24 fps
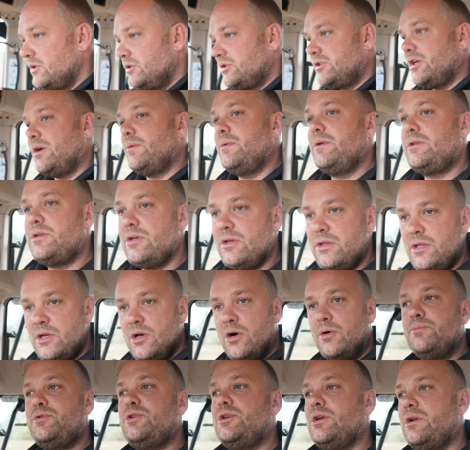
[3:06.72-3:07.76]
So we took the
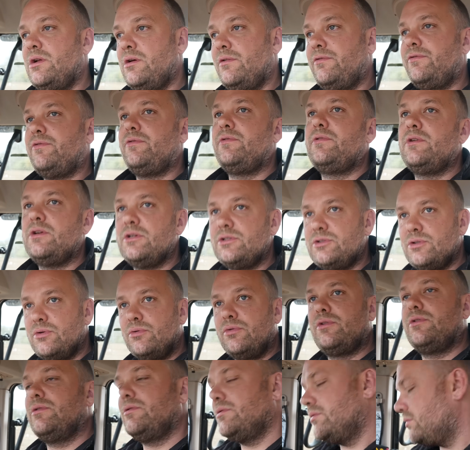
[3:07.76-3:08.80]
option of, because
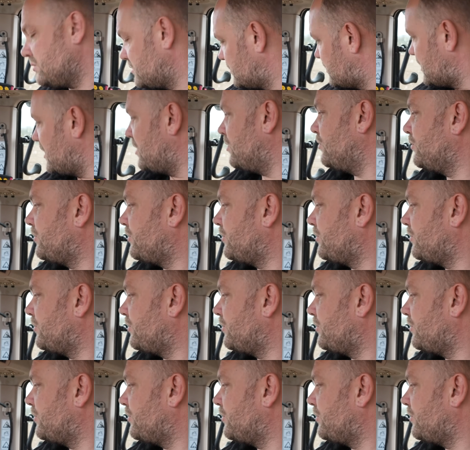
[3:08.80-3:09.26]
I'll get